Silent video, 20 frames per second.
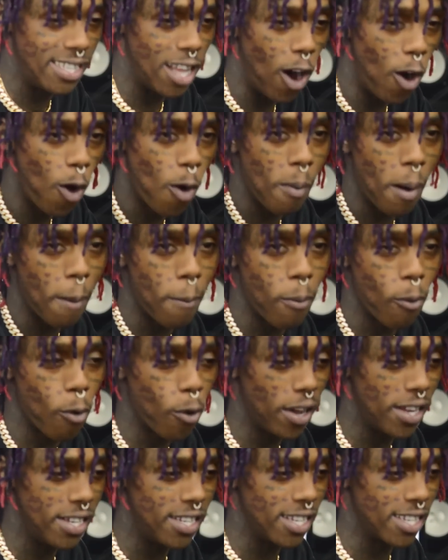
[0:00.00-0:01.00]
oh my
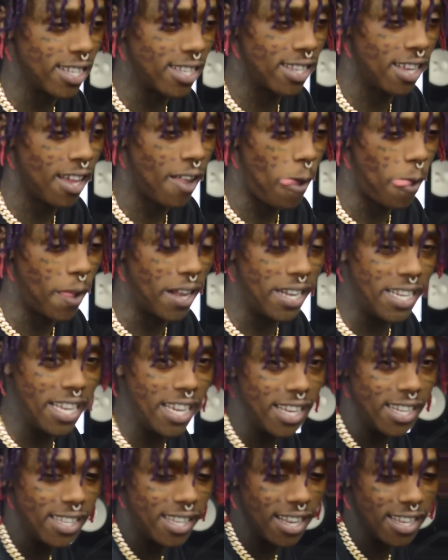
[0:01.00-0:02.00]
boy just
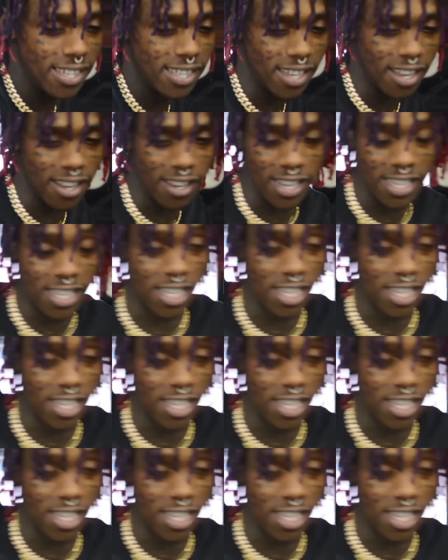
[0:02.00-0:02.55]
did this and he